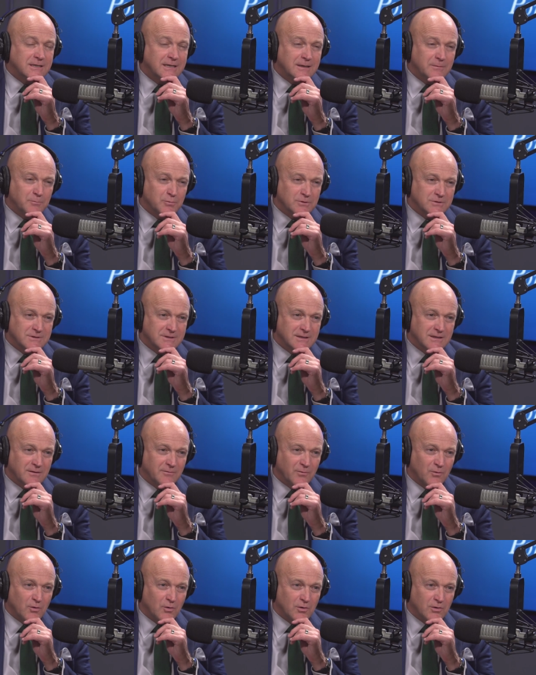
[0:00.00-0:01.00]
10%
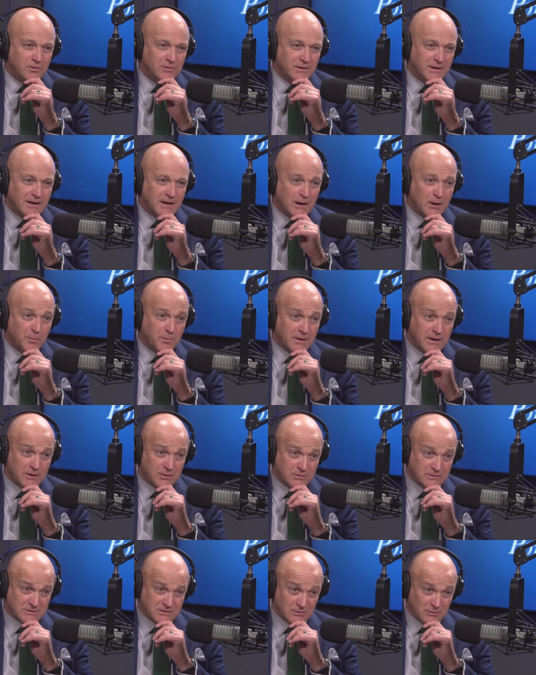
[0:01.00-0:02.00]
of all the
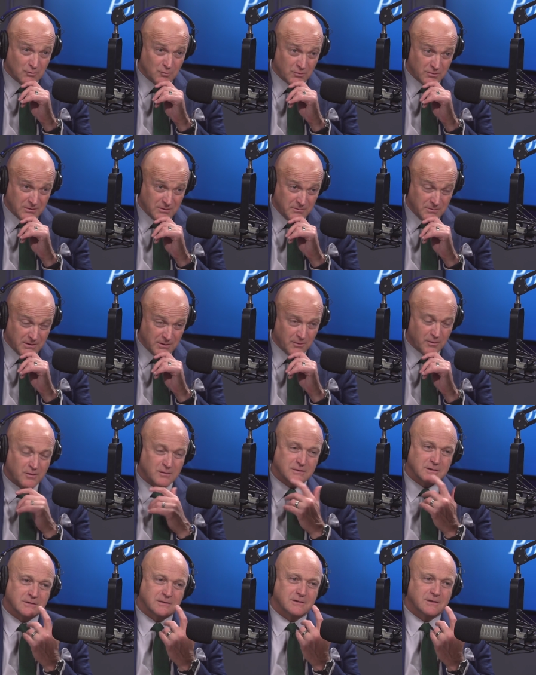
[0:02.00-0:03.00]
chiropractors in North America. Of
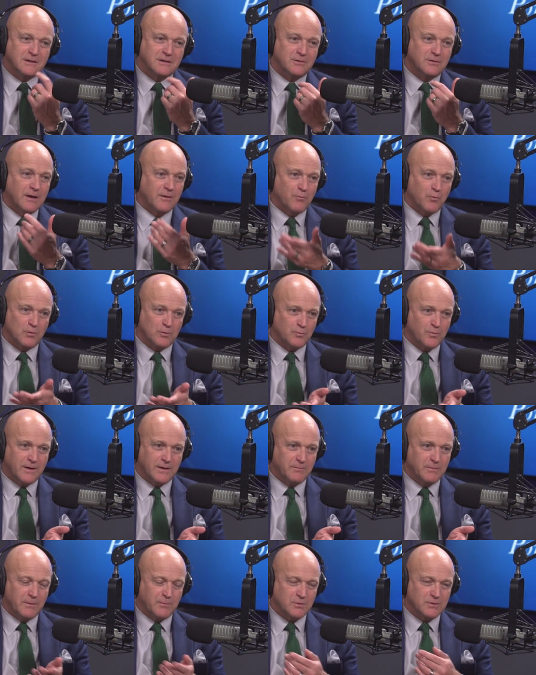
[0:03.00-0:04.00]
course, you have
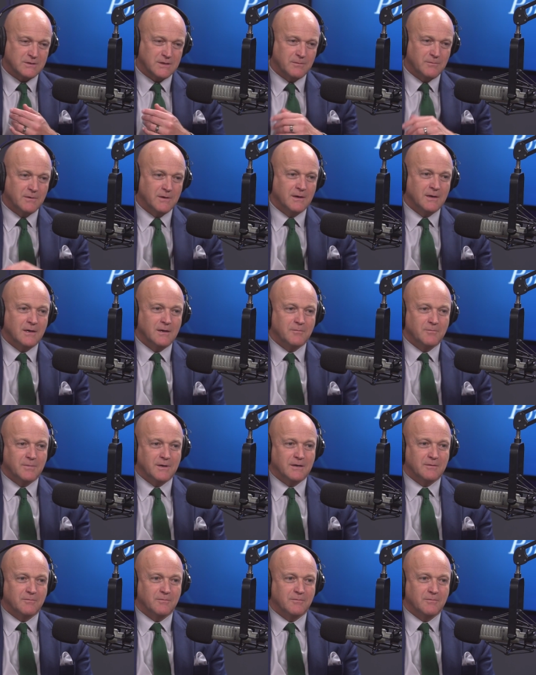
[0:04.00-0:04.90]
worldwide membership. But